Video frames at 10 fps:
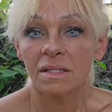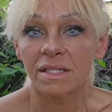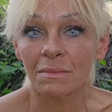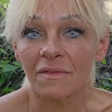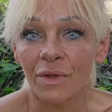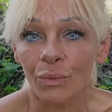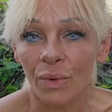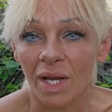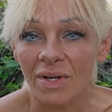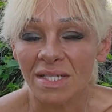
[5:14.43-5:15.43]
Some of the
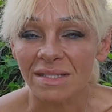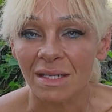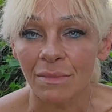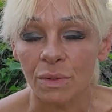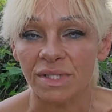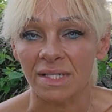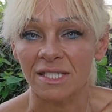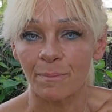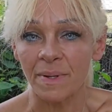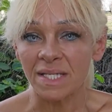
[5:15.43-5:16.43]
rarest and most
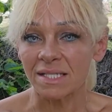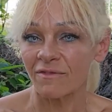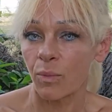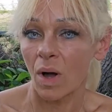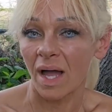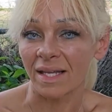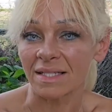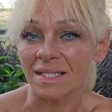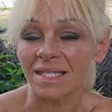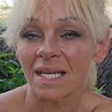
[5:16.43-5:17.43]
expensive
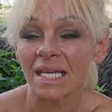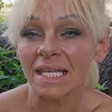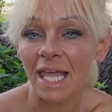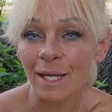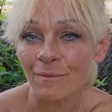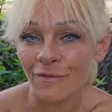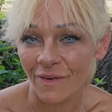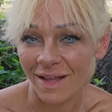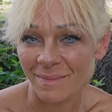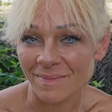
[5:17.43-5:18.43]
wines came
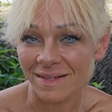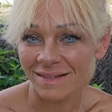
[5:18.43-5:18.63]
from